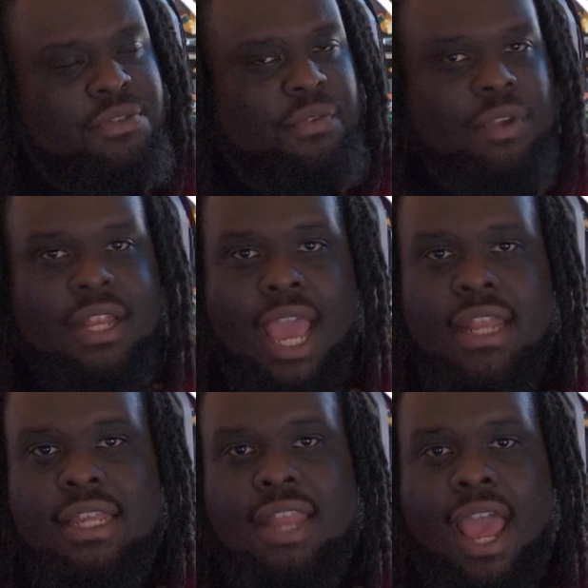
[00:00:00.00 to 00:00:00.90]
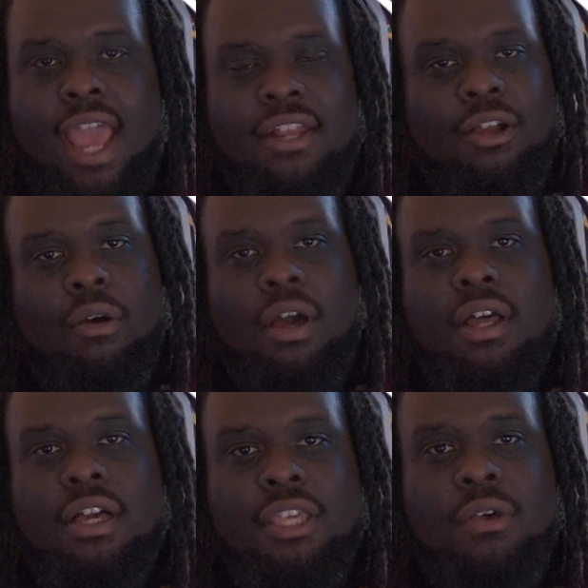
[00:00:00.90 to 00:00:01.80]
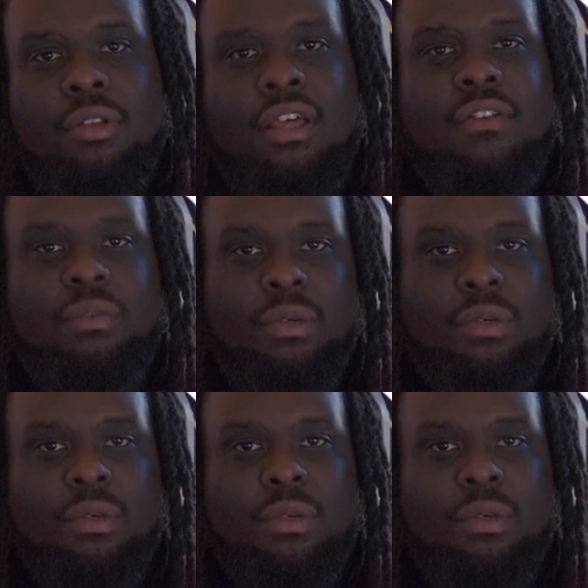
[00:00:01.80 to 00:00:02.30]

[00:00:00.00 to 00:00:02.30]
free 99 to go hug your loved